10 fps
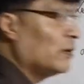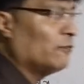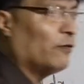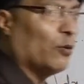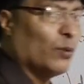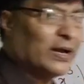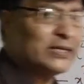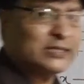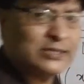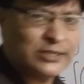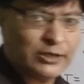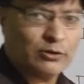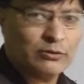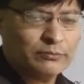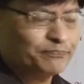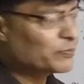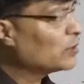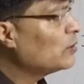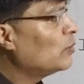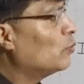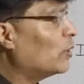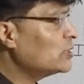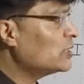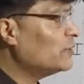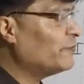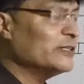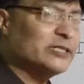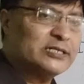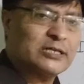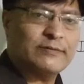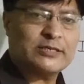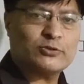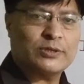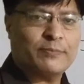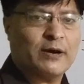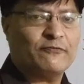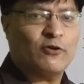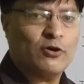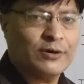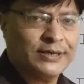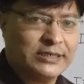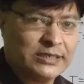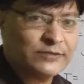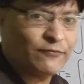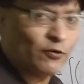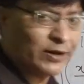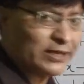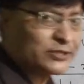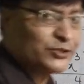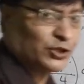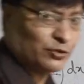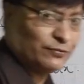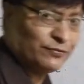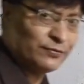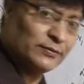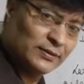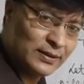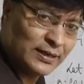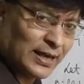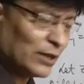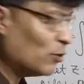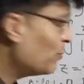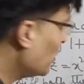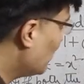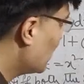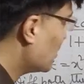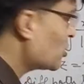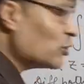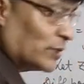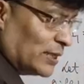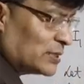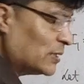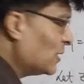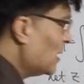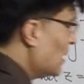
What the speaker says: For 1 it is 0. What is the differentiation of x to the power 4? It is 4x cube. I hope you have understood it.